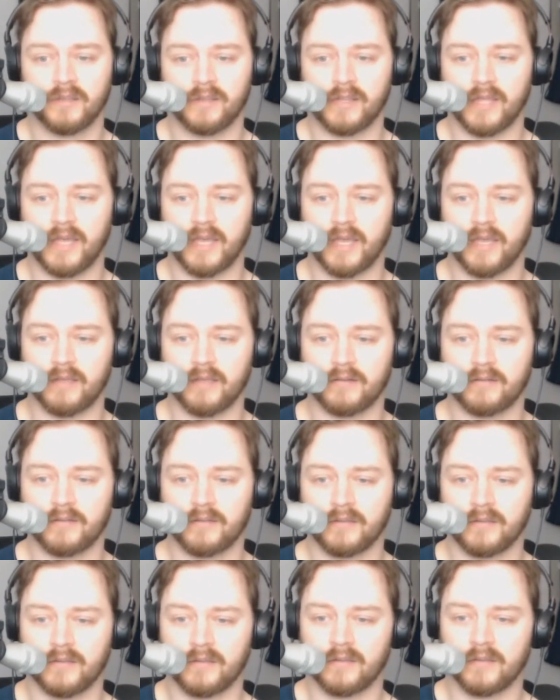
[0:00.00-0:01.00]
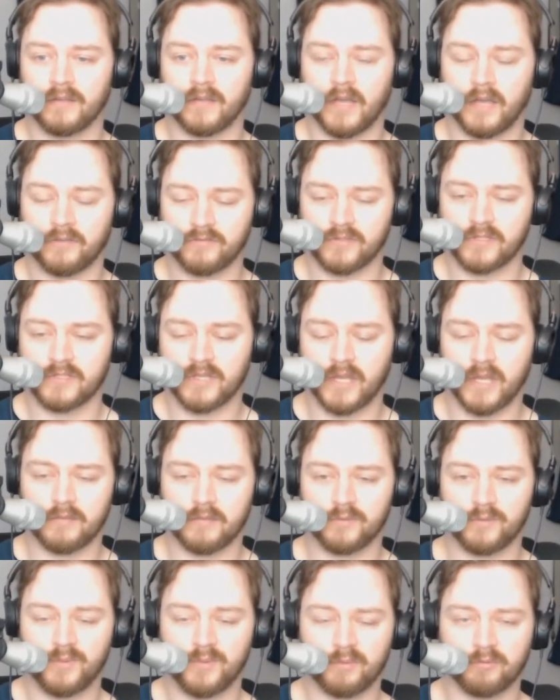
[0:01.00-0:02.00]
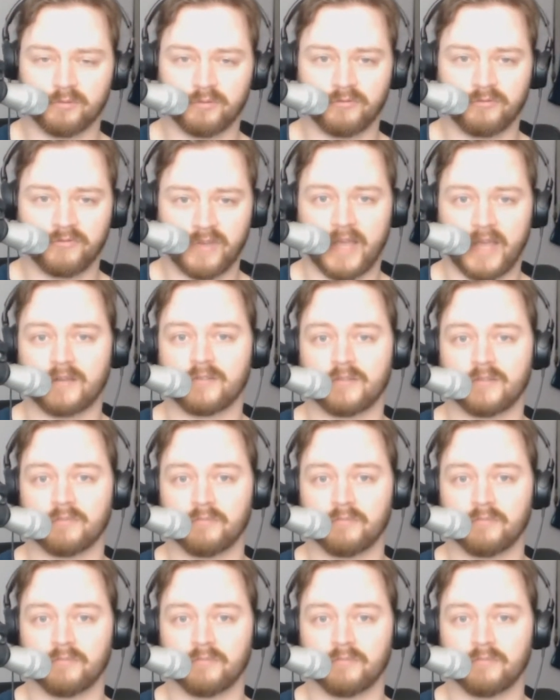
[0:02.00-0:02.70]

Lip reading: that oftentimes people factor,